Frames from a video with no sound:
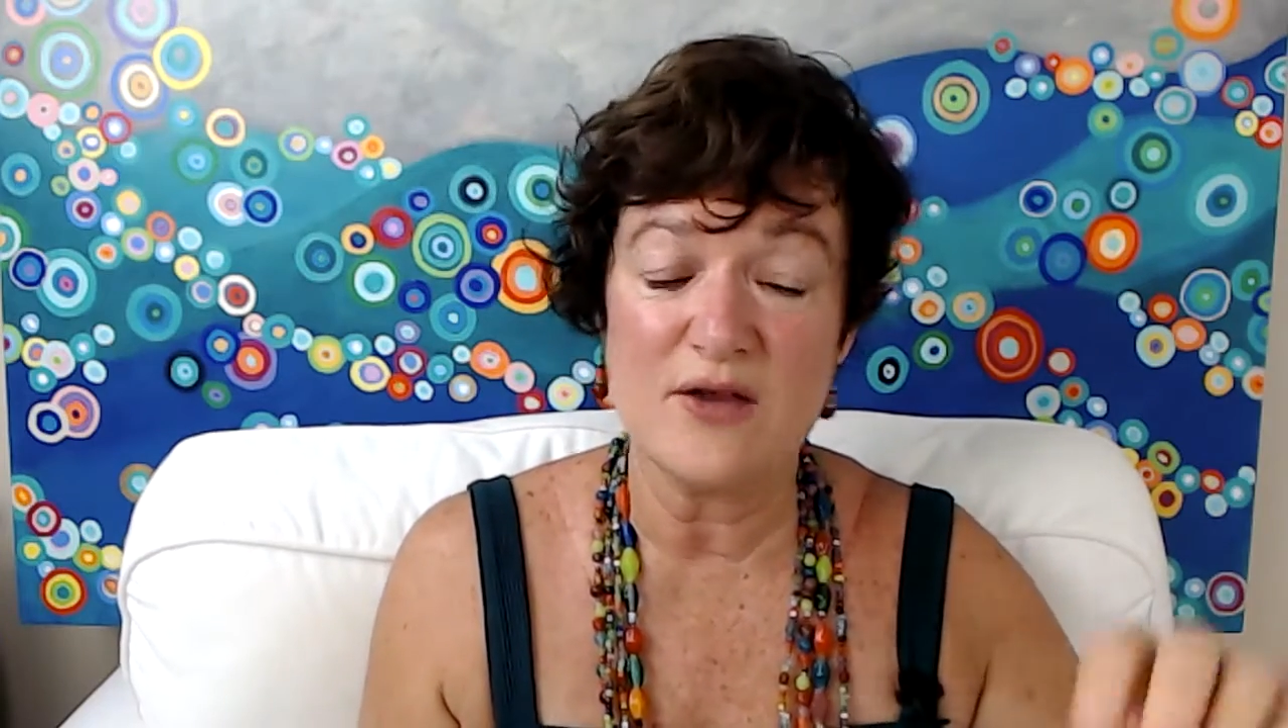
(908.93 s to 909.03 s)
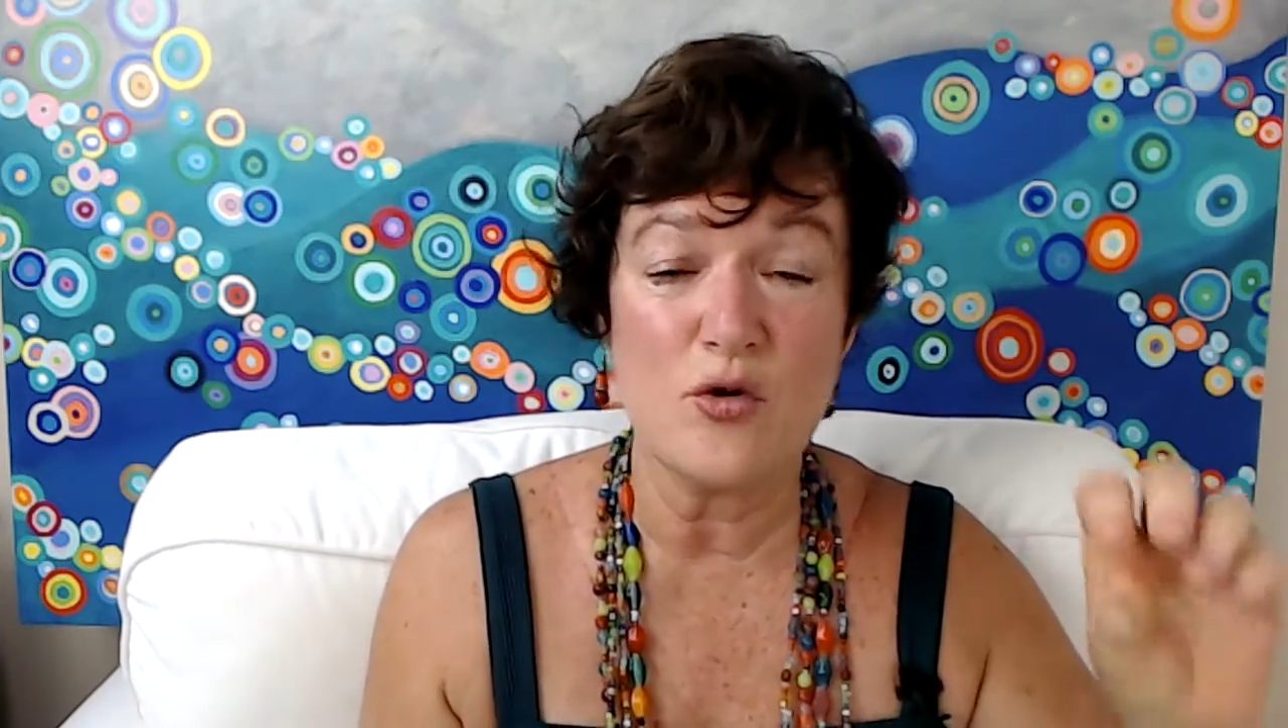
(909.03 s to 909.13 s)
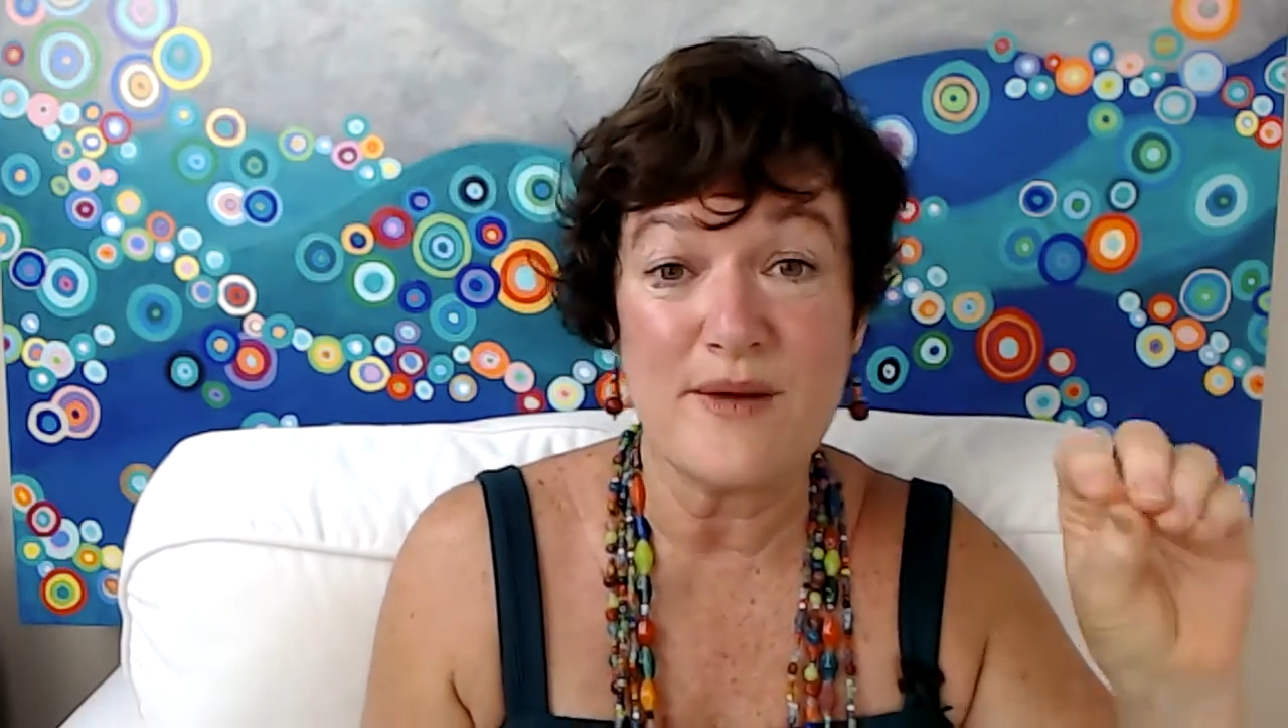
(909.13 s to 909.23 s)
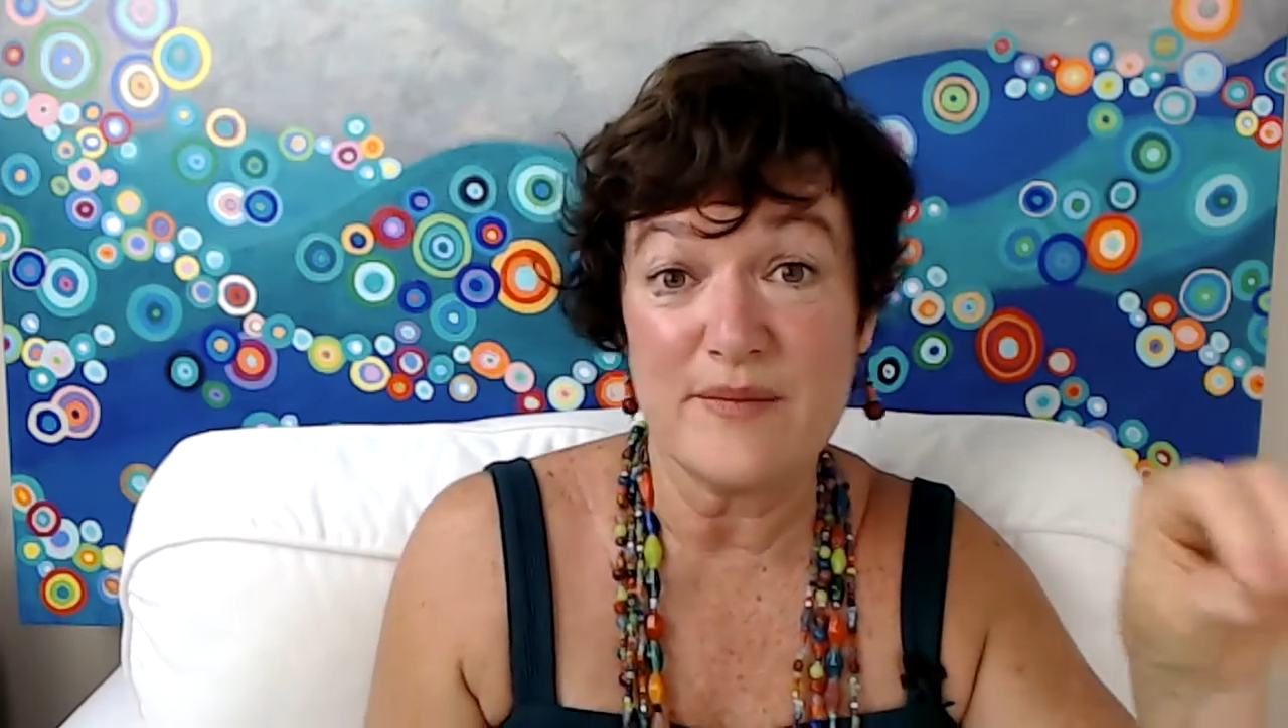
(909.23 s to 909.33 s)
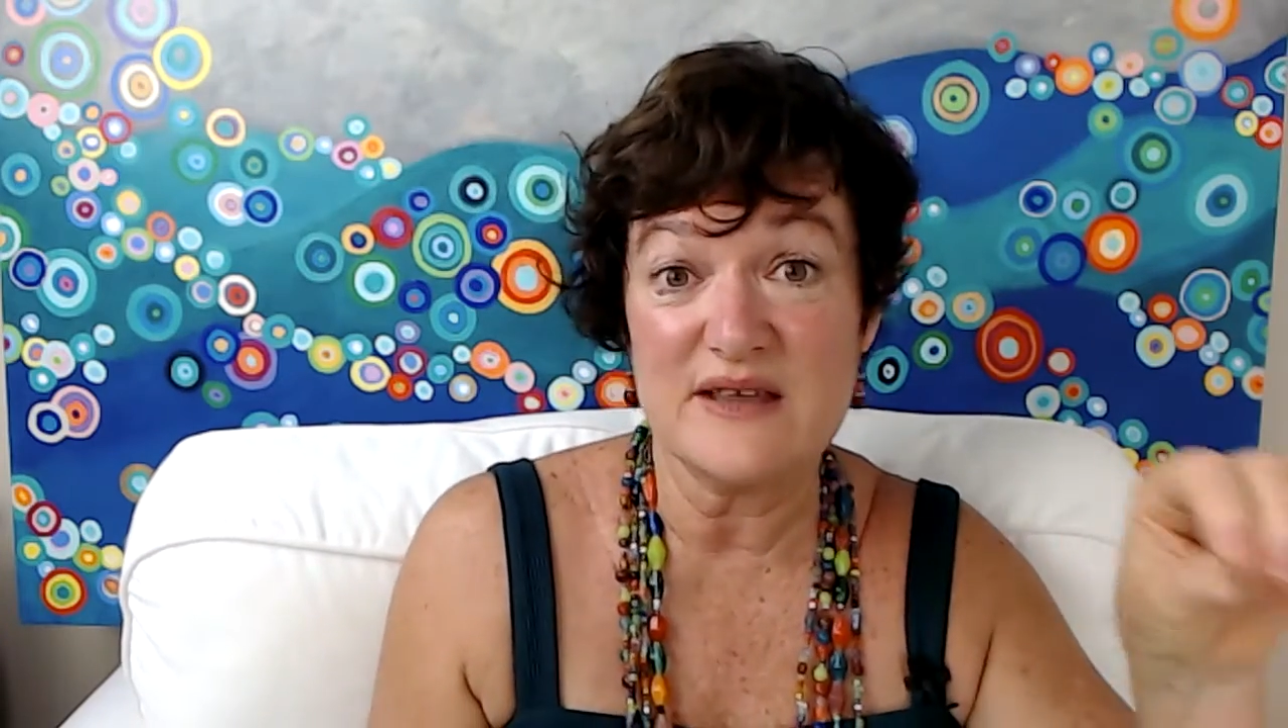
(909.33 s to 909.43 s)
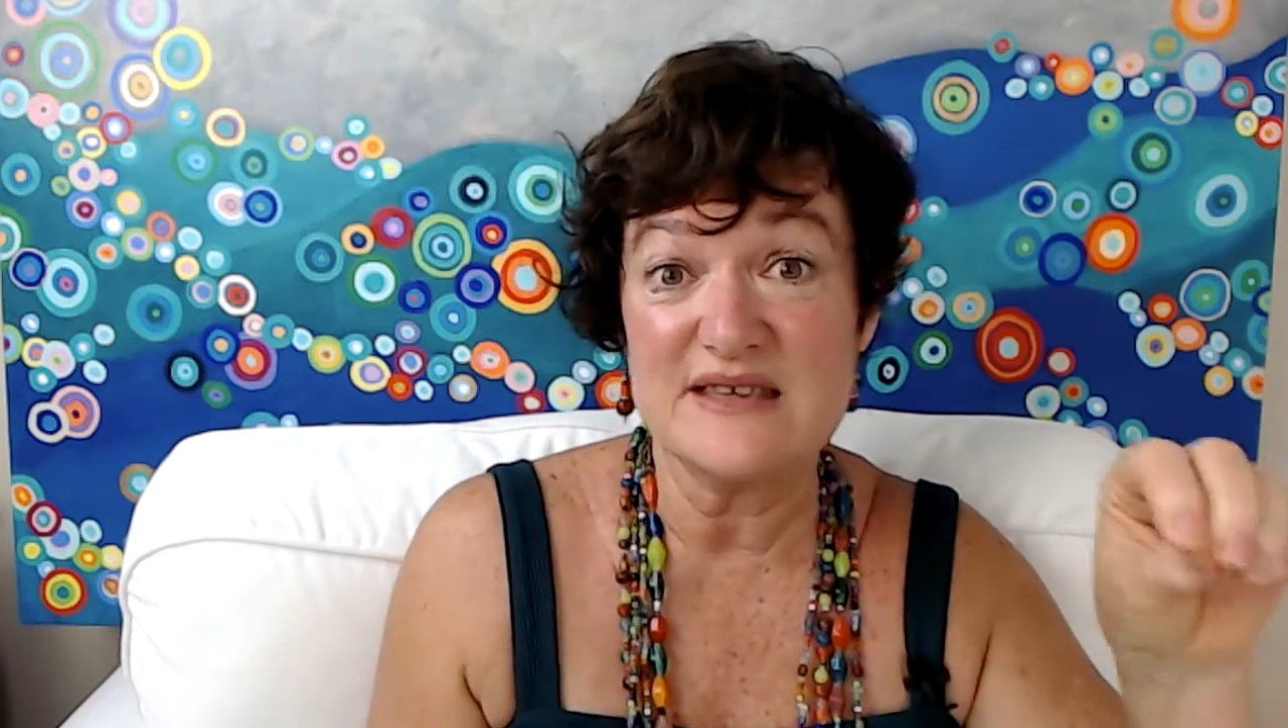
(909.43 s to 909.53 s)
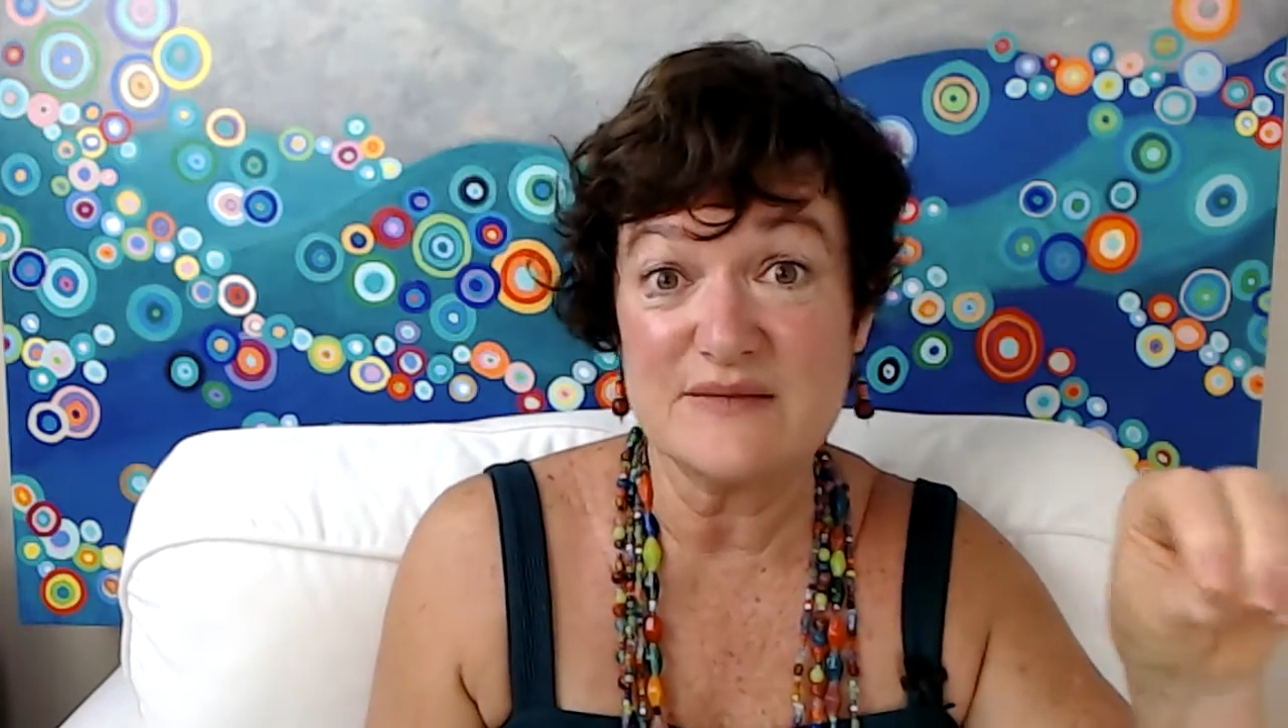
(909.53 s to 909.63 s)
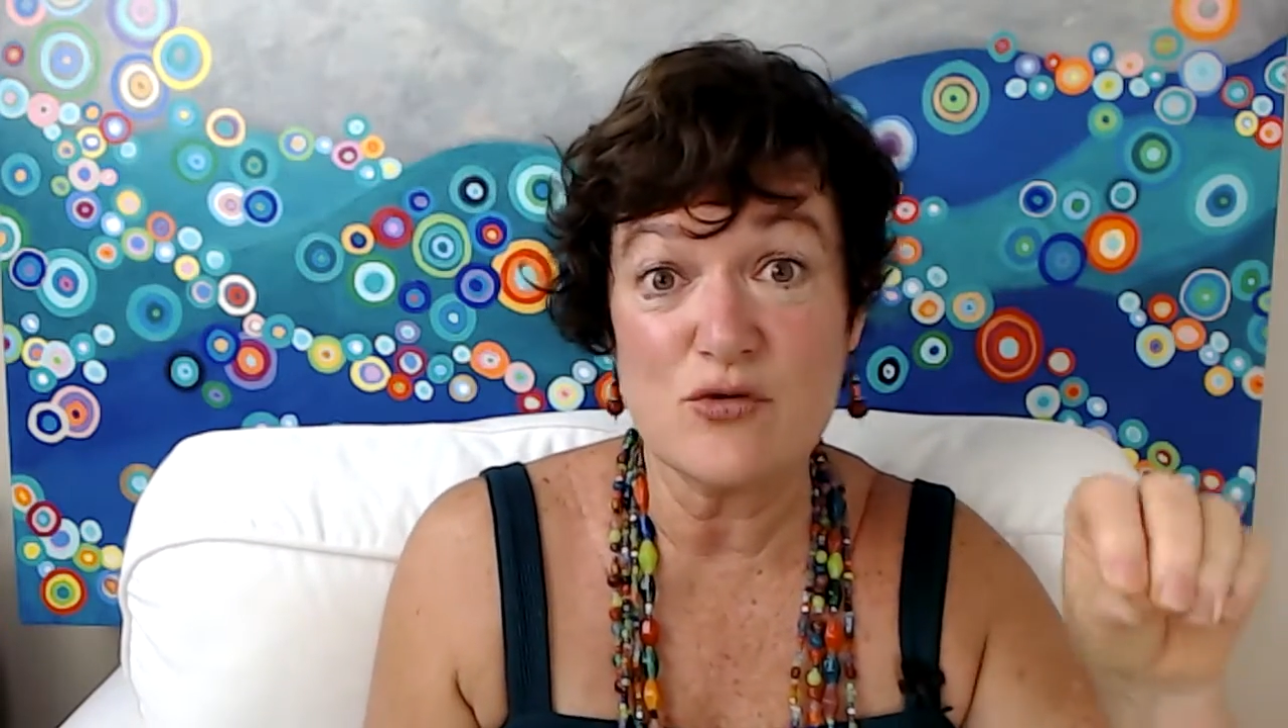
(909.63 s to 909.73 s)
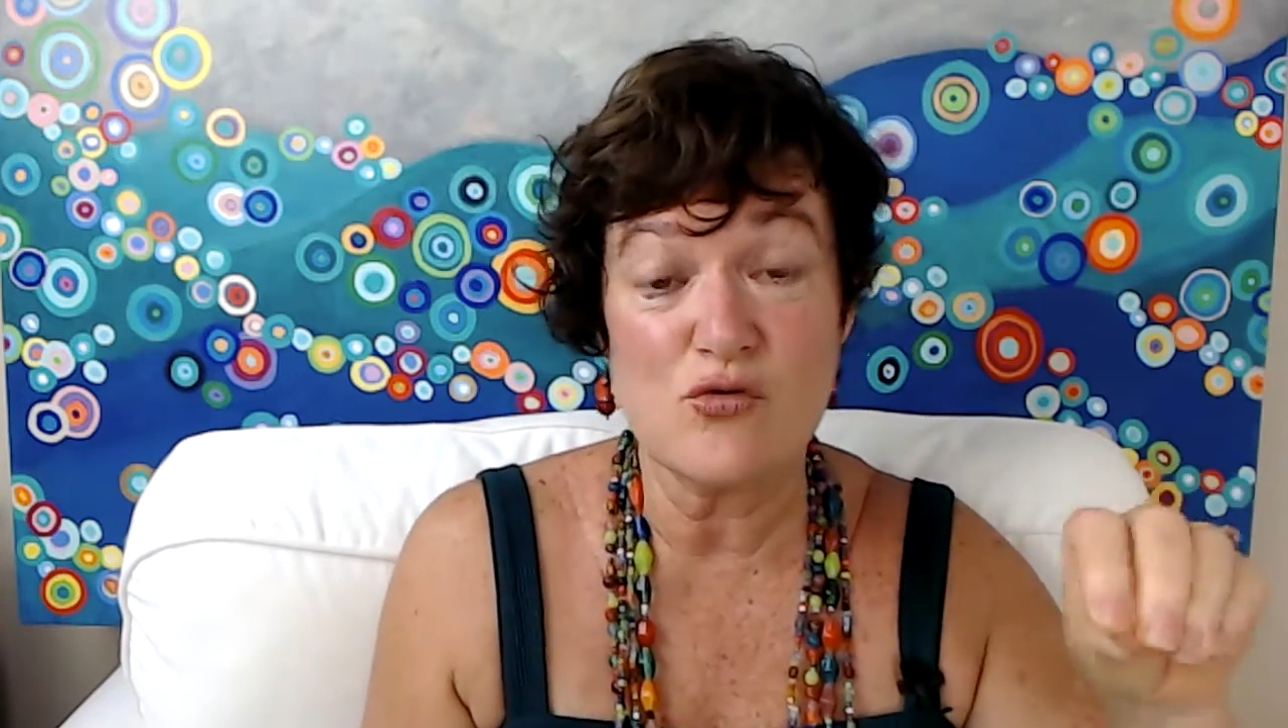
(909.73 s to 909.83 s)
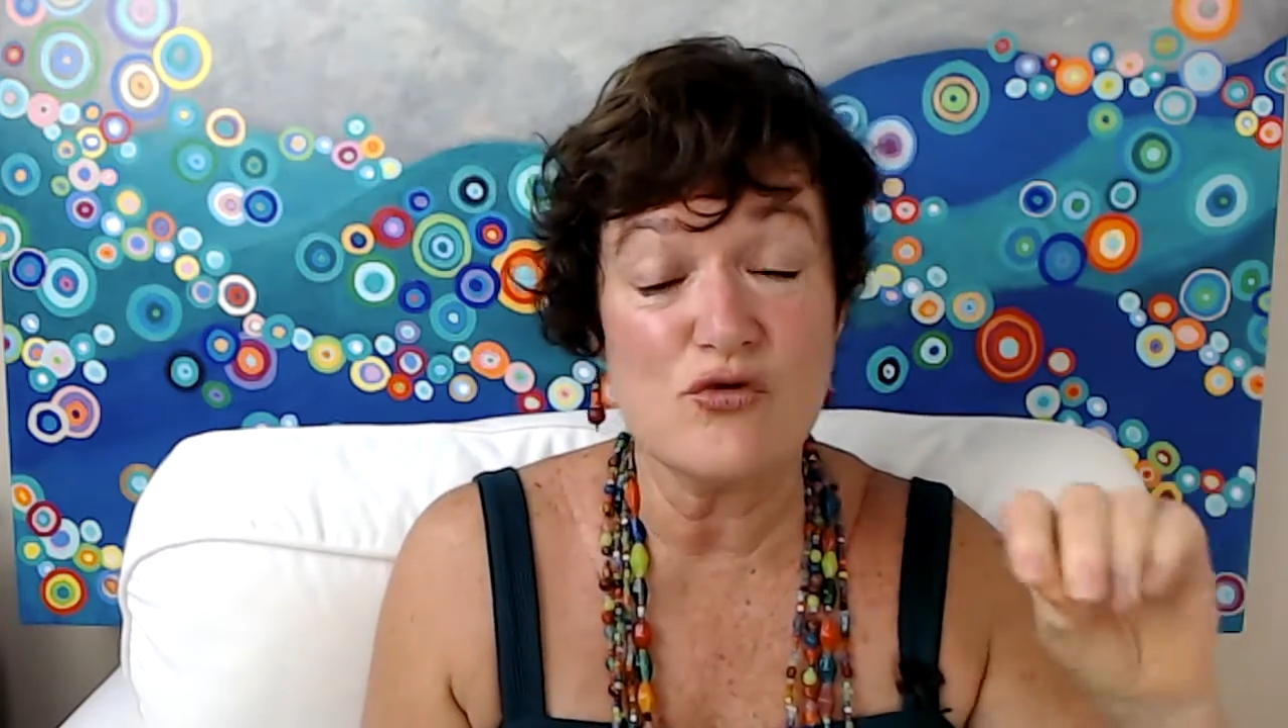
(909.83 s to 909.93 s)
or maybe a small